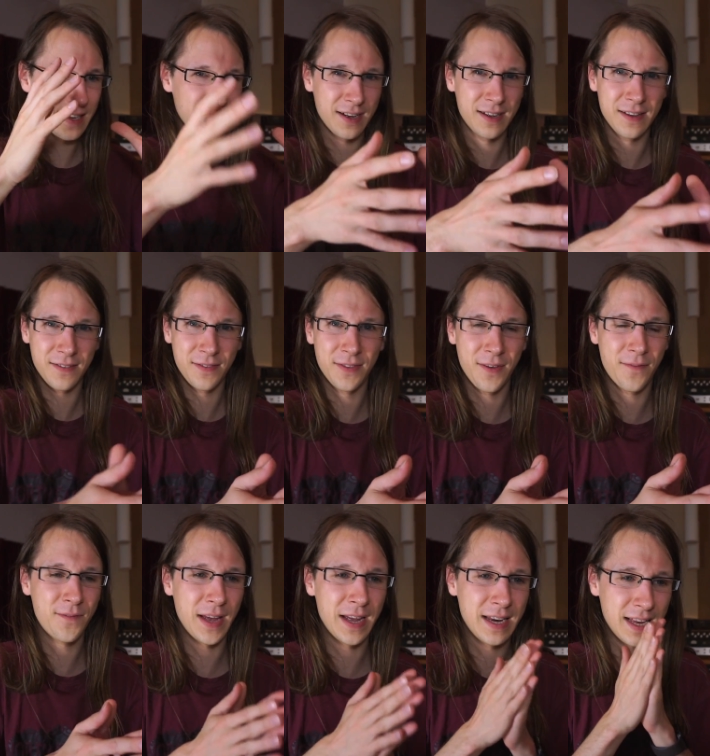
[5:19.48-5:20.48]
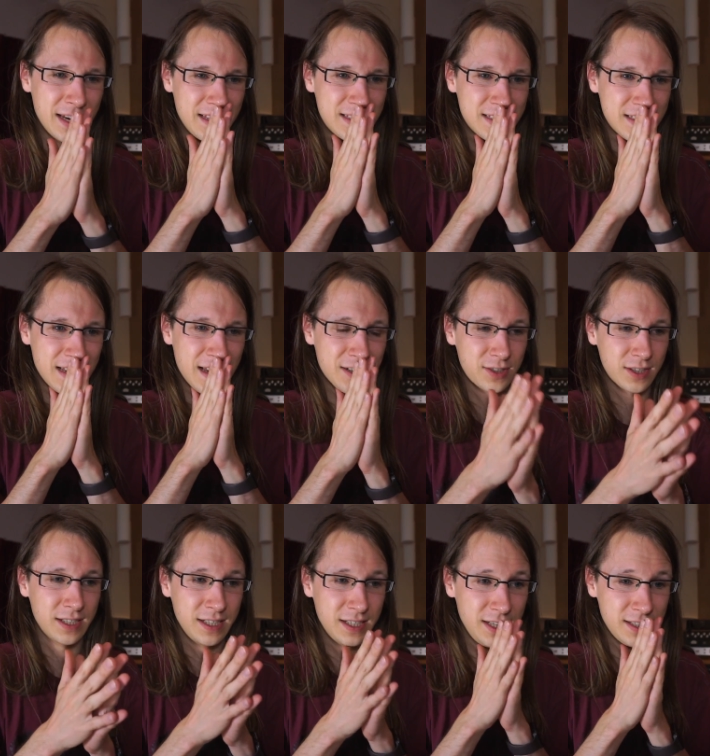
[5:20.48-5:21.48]
the thing that it
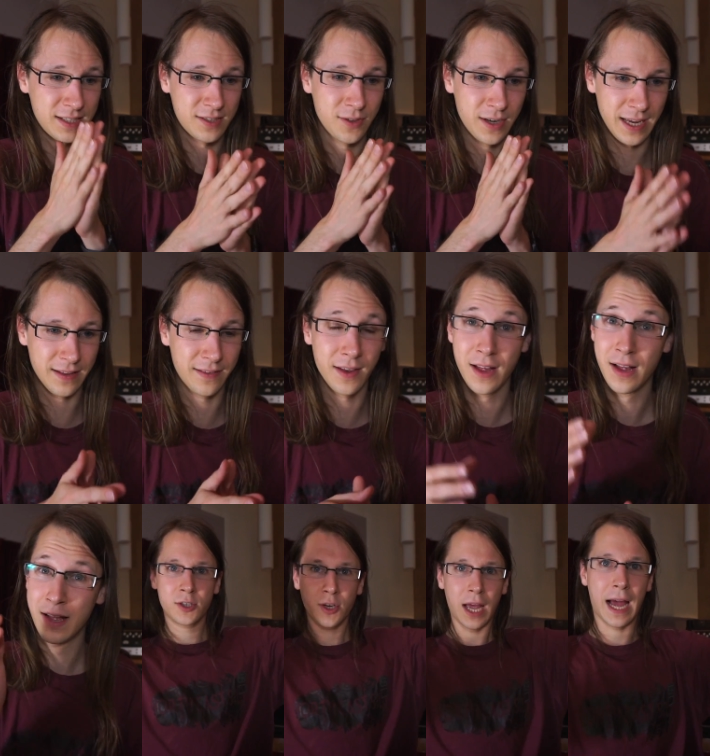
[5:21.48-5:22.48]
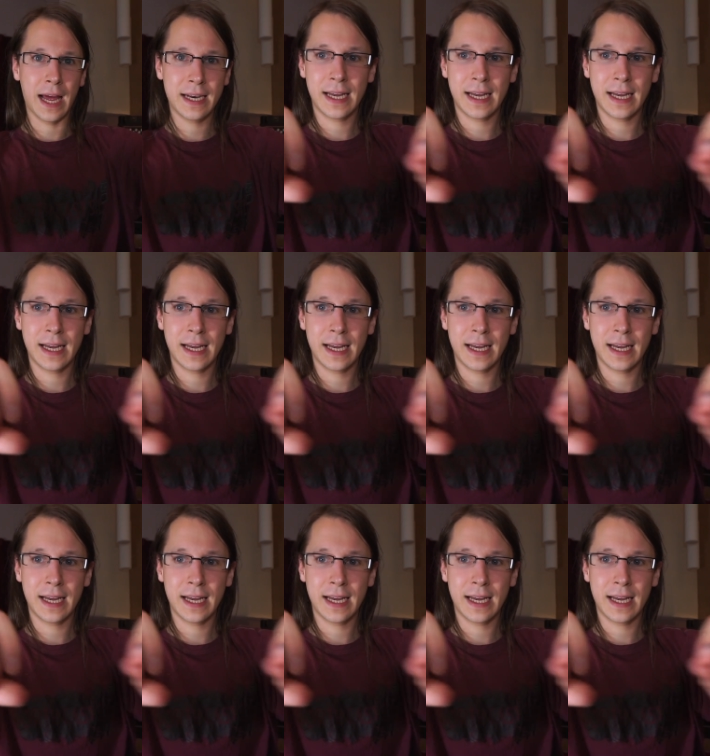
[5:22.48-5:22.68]
actually needs to hit. So yeah,